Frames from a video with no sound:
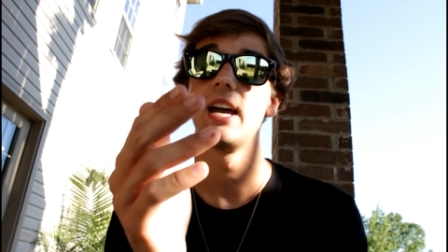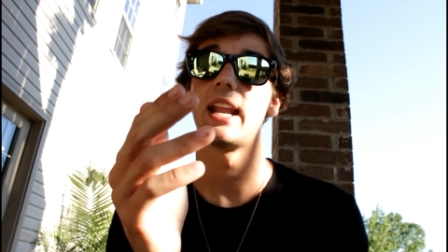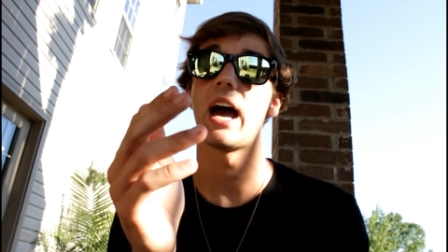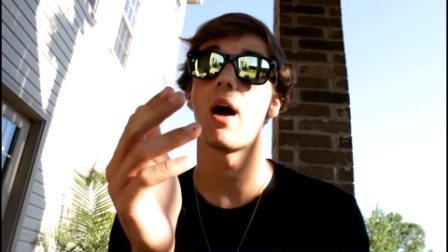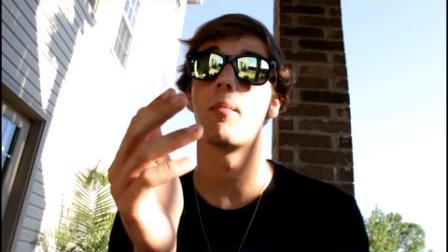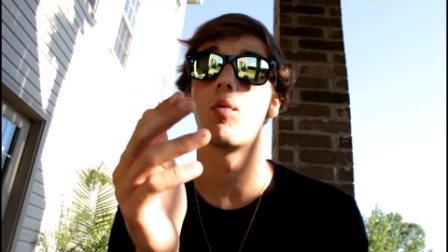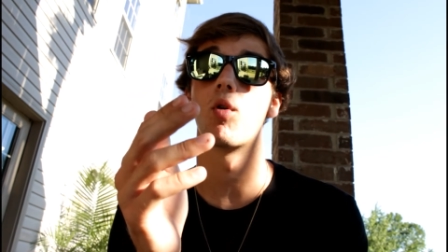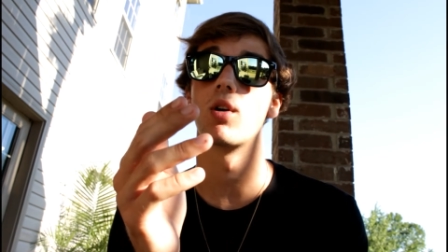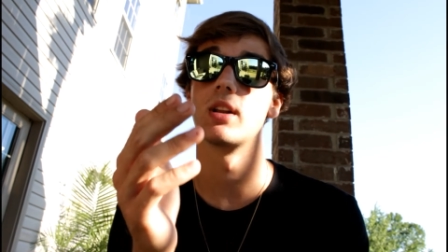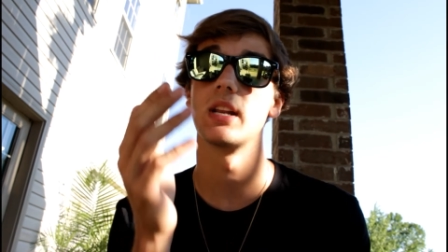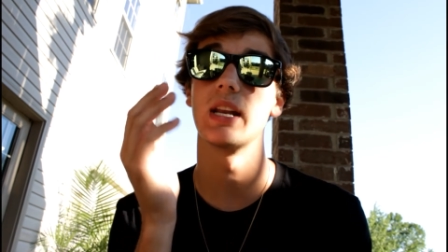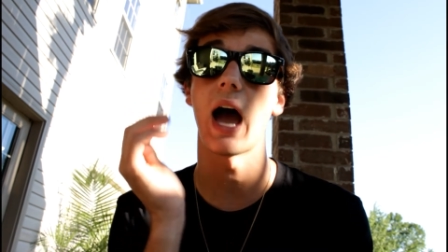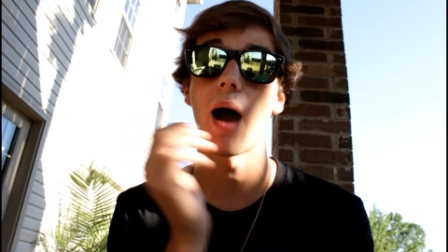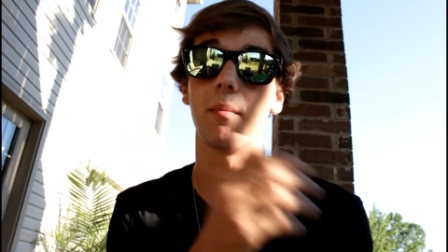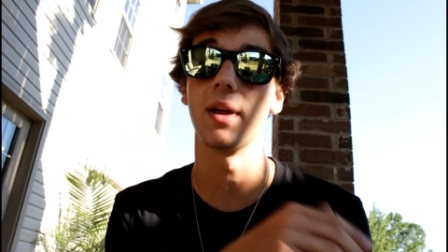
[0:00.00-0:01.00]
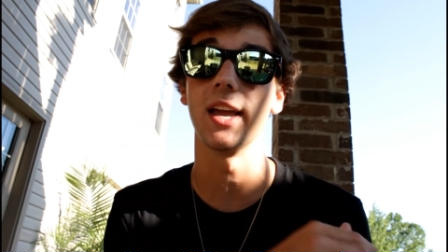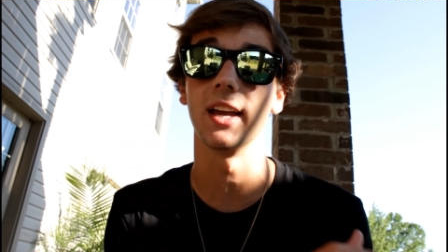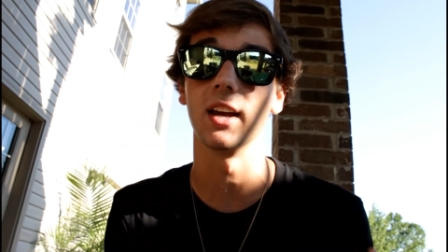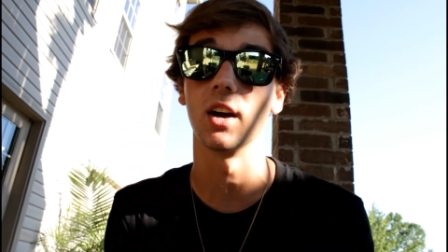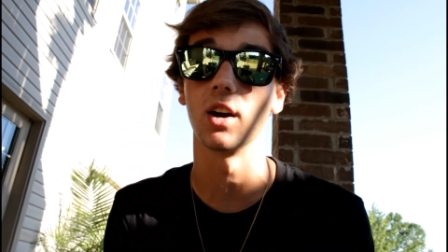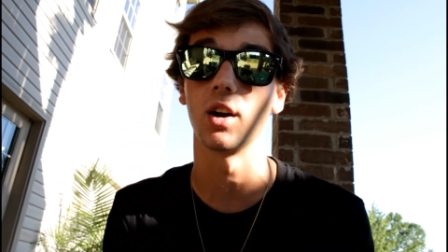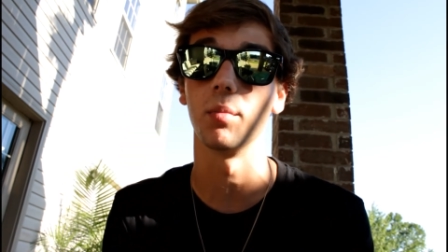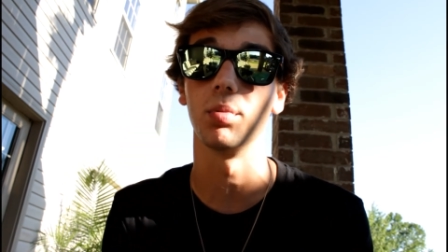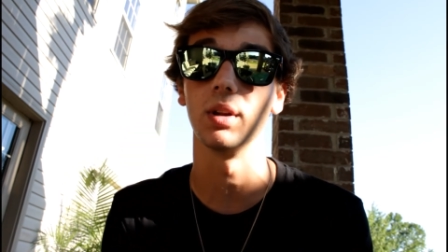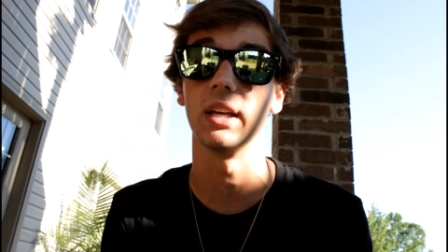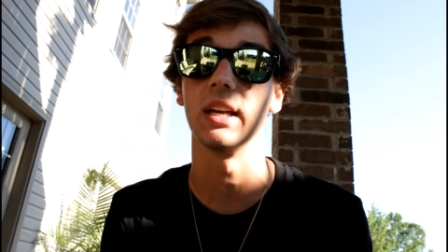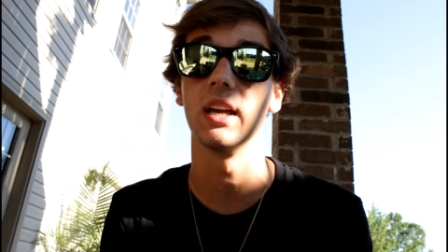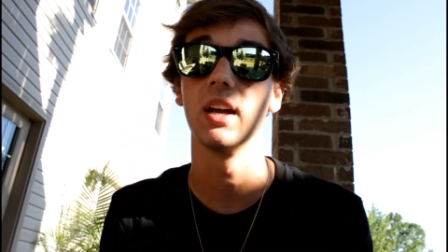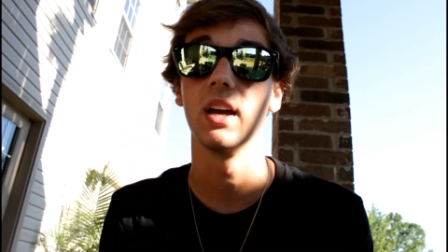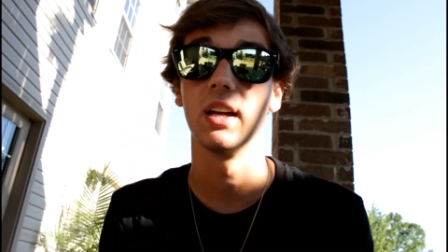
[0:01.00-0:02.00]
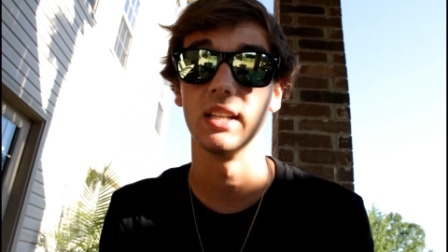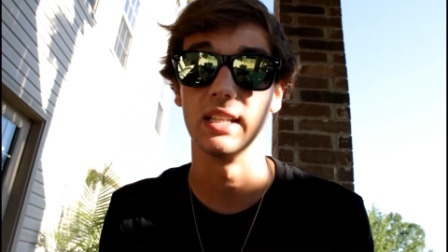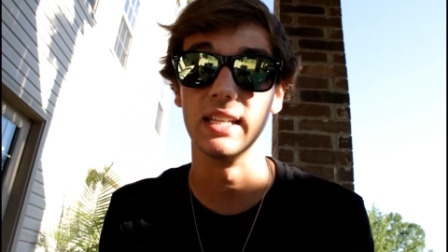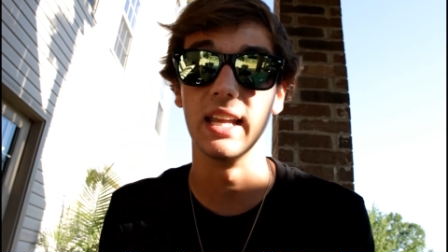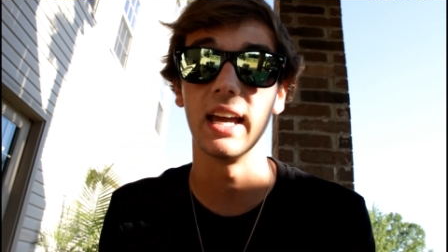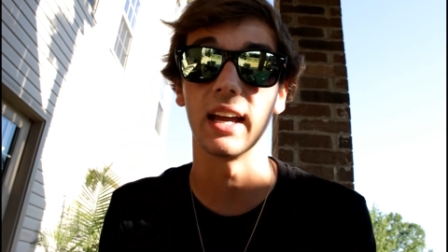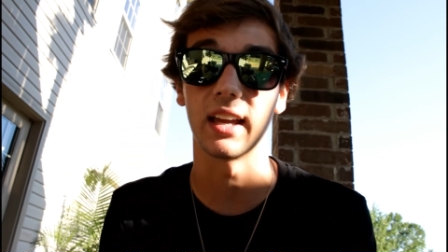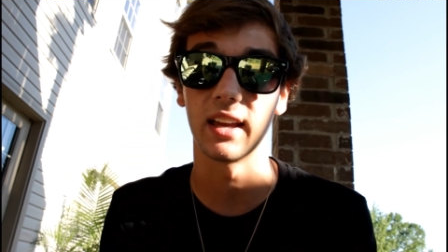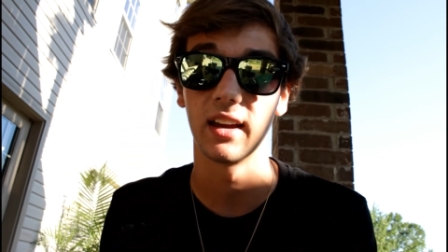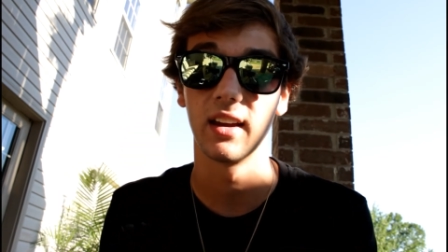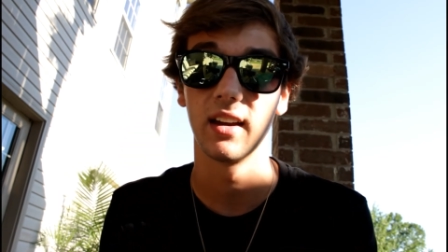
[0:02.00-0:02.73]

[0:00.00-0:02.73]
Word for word: and how important not being a complete dick